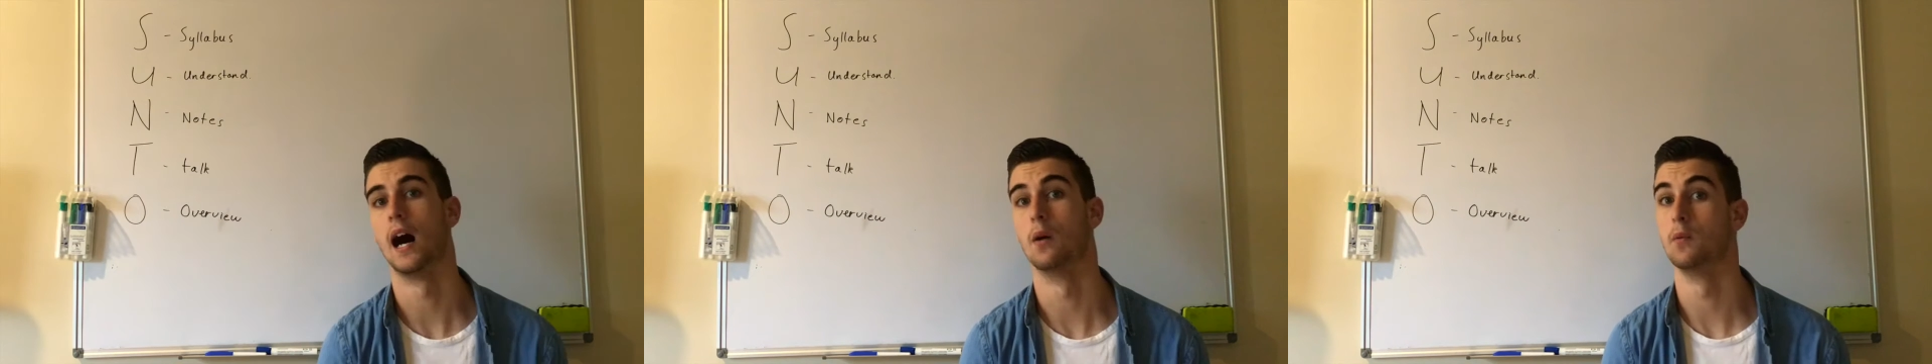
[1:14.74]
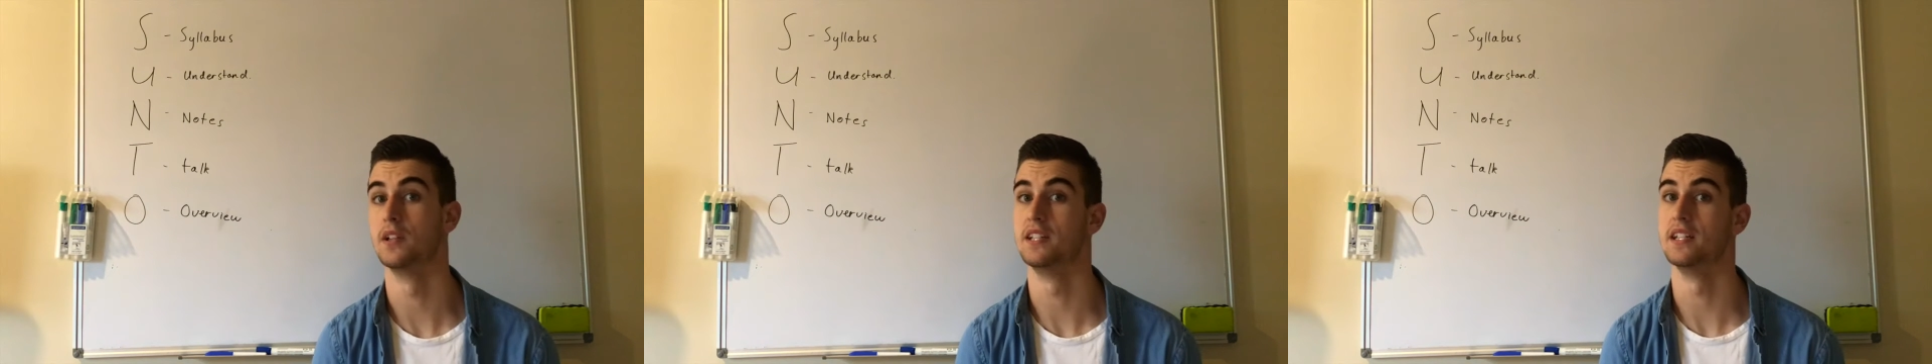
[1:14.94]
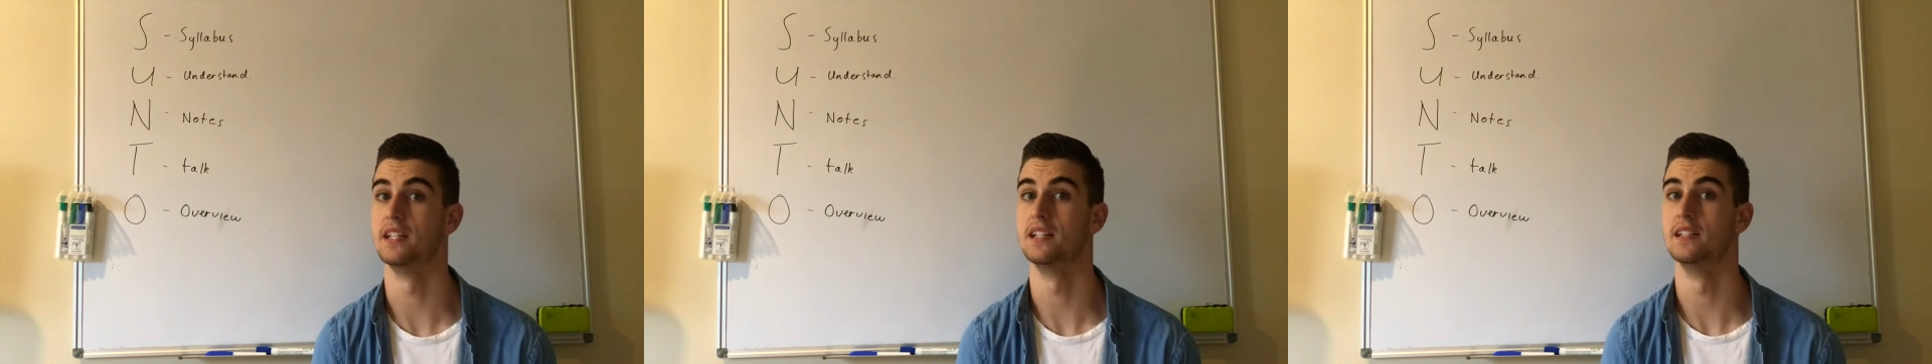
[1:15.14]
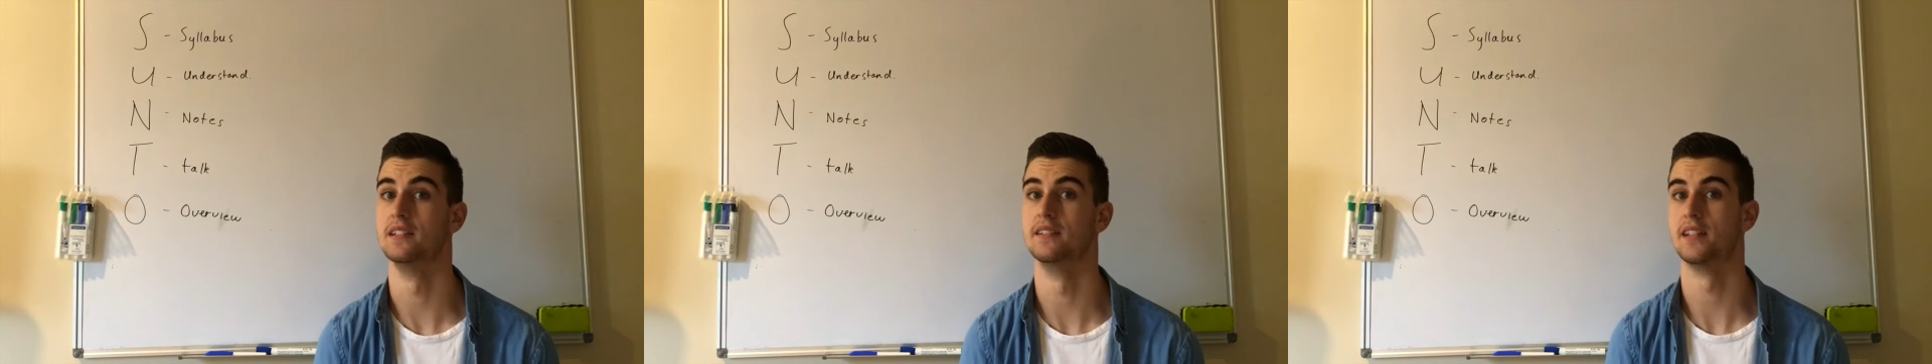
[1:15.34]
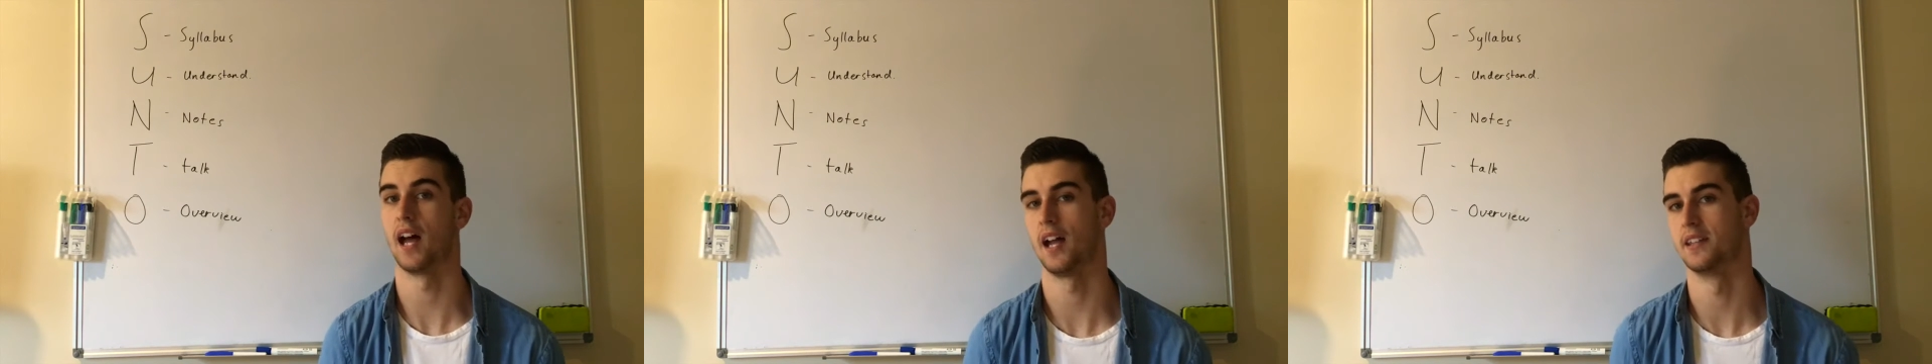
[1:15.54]
which
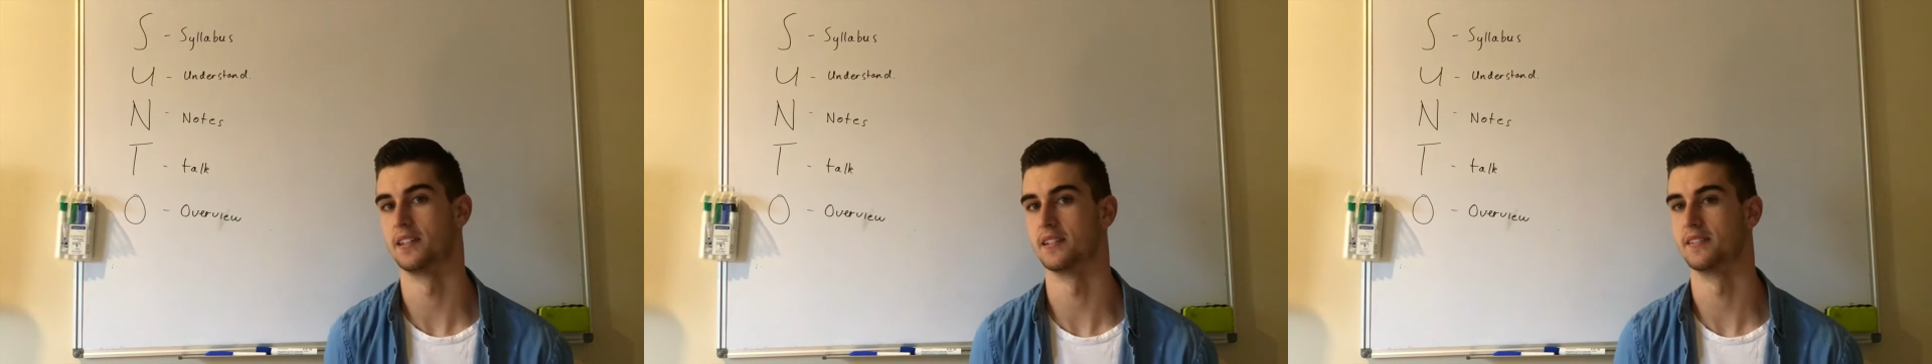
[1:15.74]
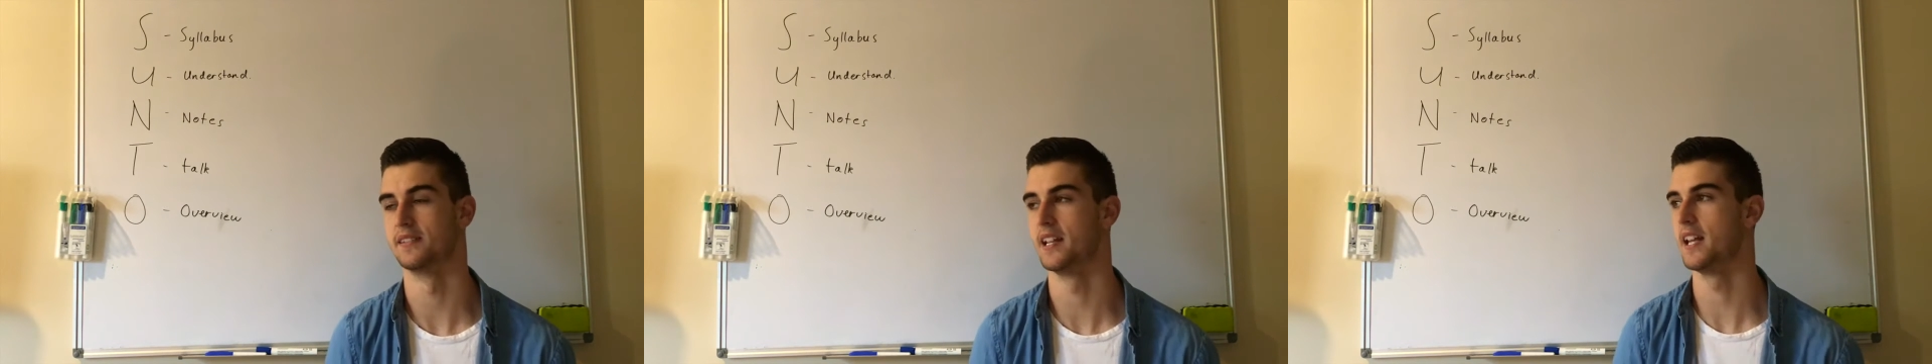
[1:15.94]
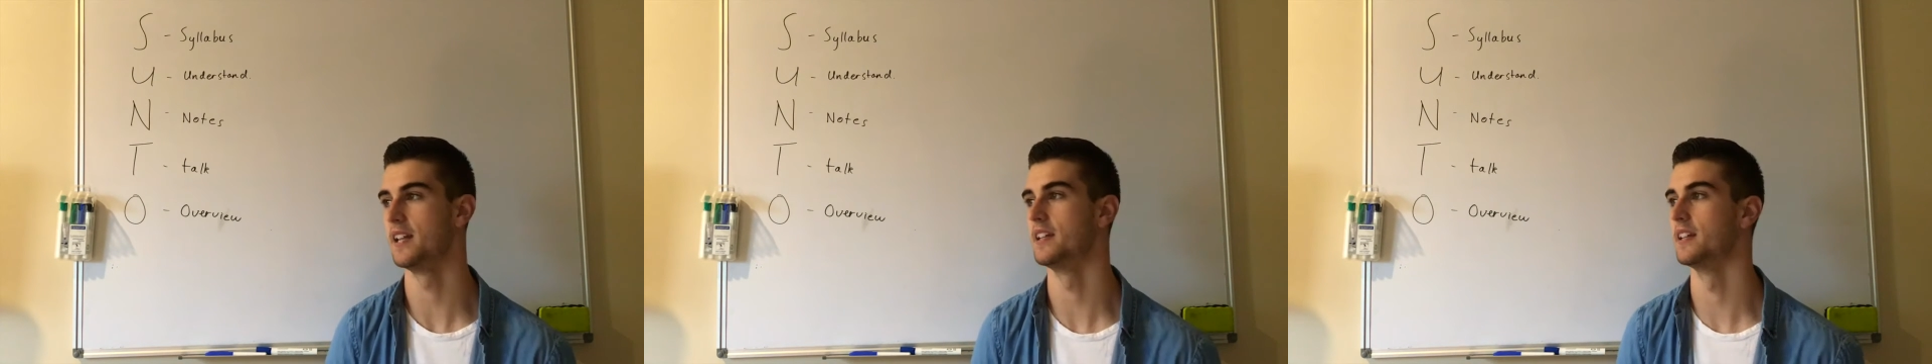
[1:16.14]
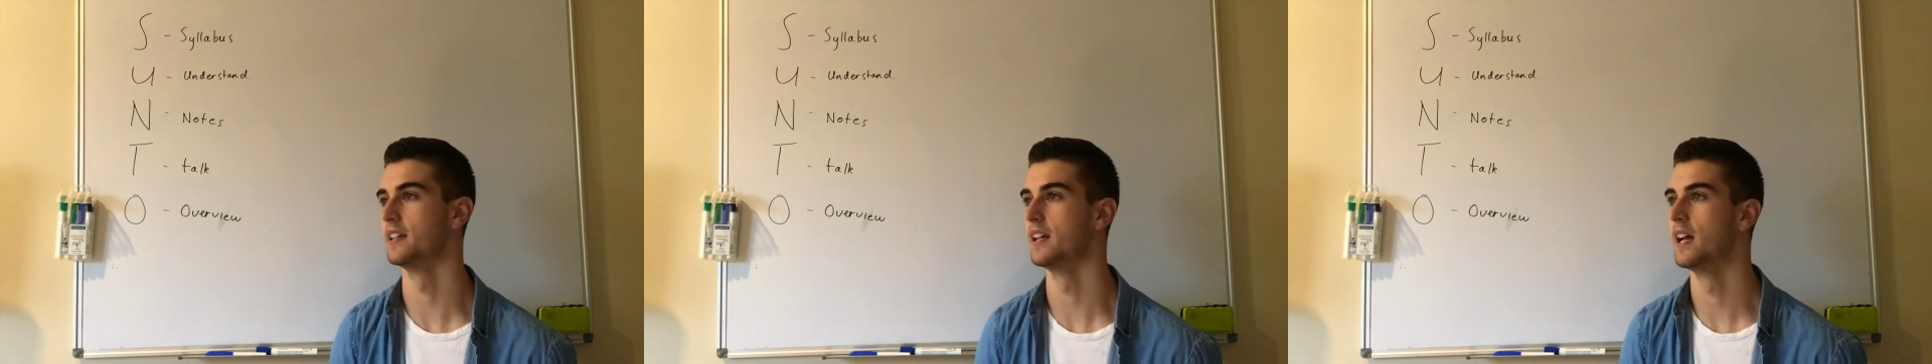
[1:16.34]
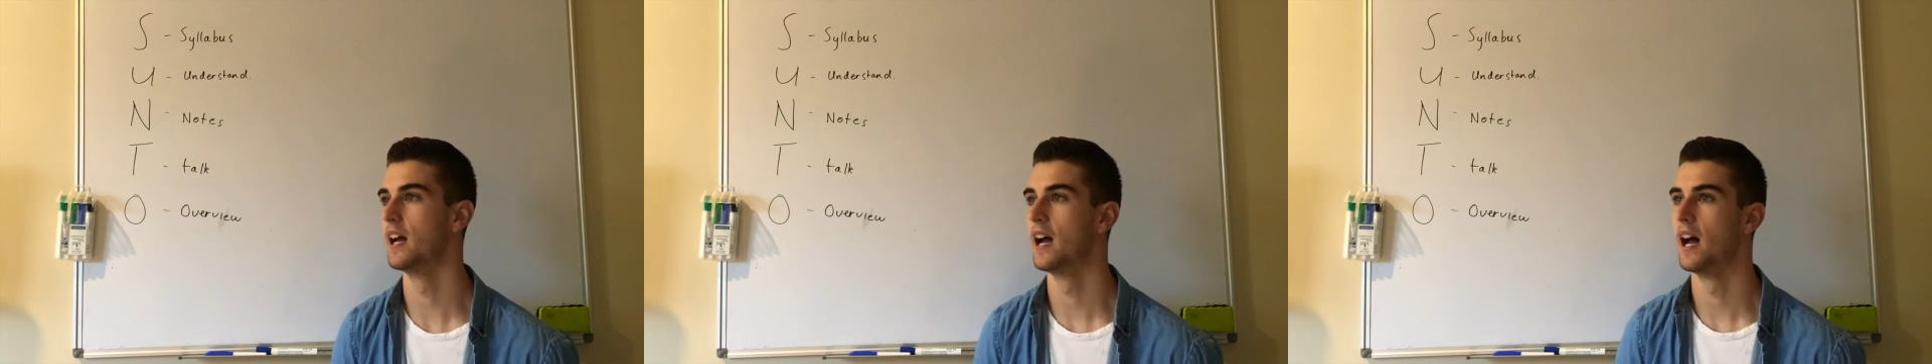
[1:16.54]
is understanding.